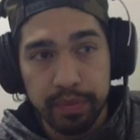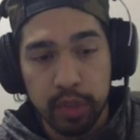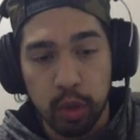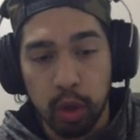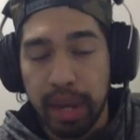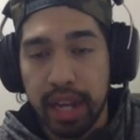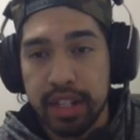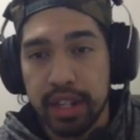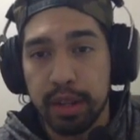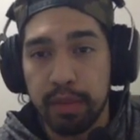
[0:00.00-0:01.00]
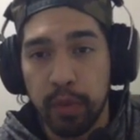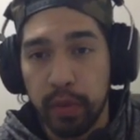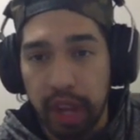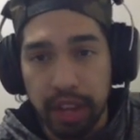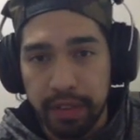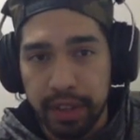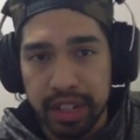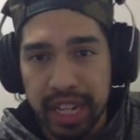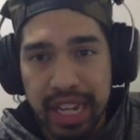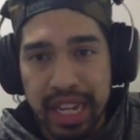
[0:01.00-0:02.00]
Crobat is on the on the
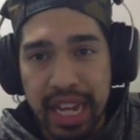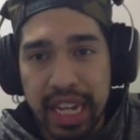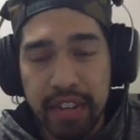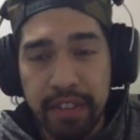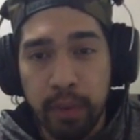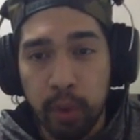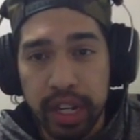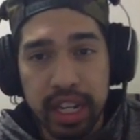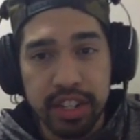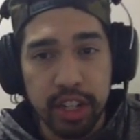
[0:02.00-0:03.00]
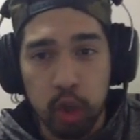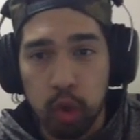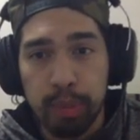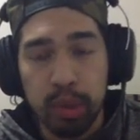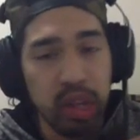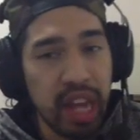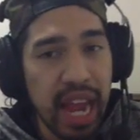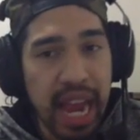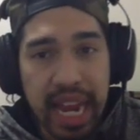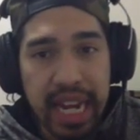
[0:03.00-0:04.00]
field, negative 40 is going to cripple
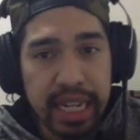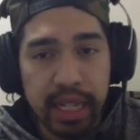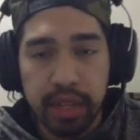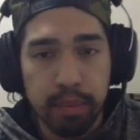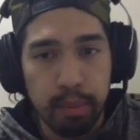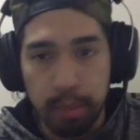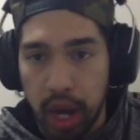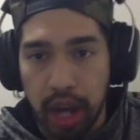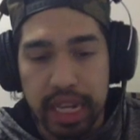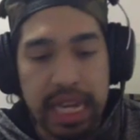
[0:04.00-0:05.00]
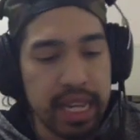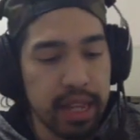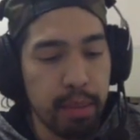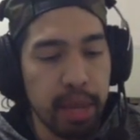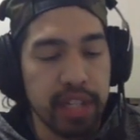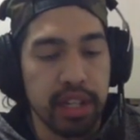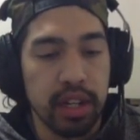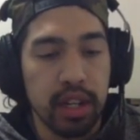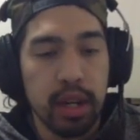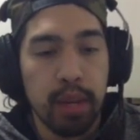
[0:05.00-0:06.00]
any Mon in the meta.
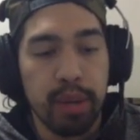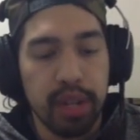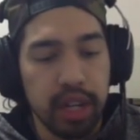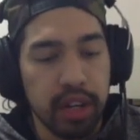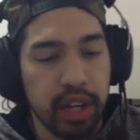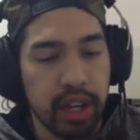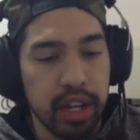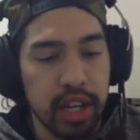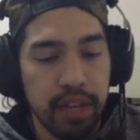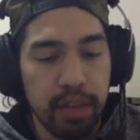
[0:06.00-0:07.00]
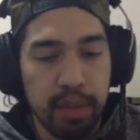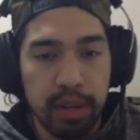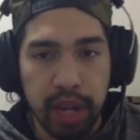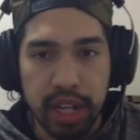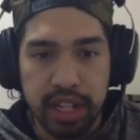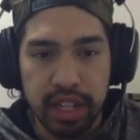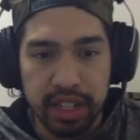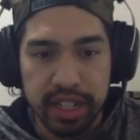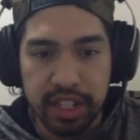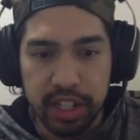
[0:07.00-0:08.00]
But okay, enough of me ranting. I
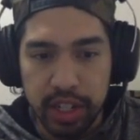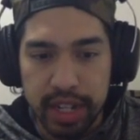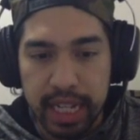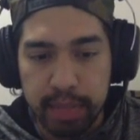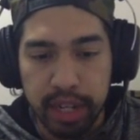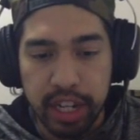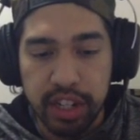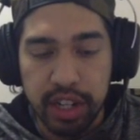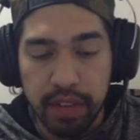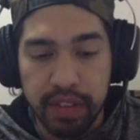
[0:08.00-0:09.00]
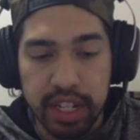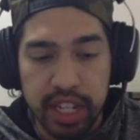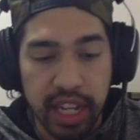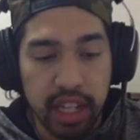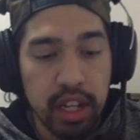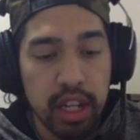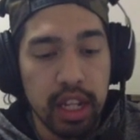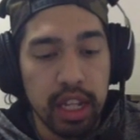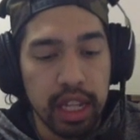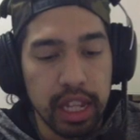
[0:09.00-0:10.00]
think that's a good explanation of the deck.
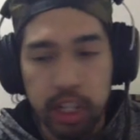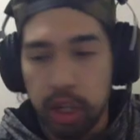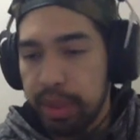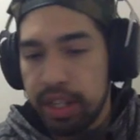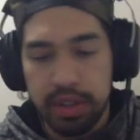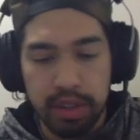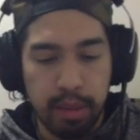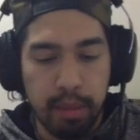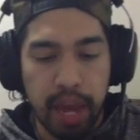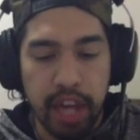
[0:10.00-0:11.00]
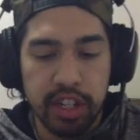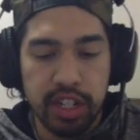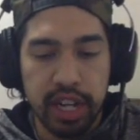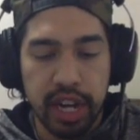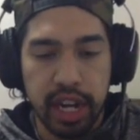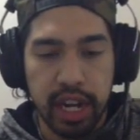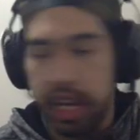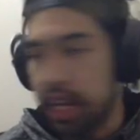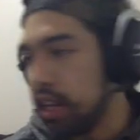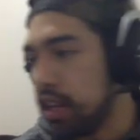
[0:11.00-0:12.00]
Let's jump into the matches that
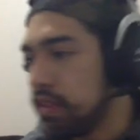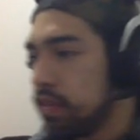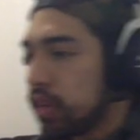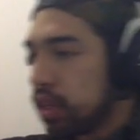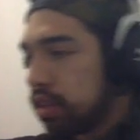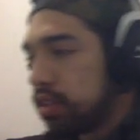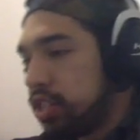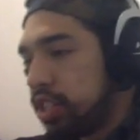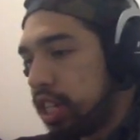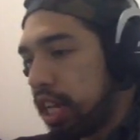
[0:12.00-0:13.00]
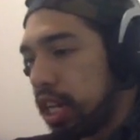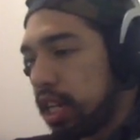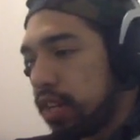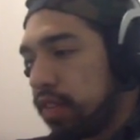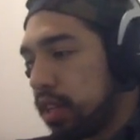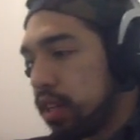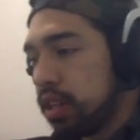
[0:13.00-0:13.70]
I've saved.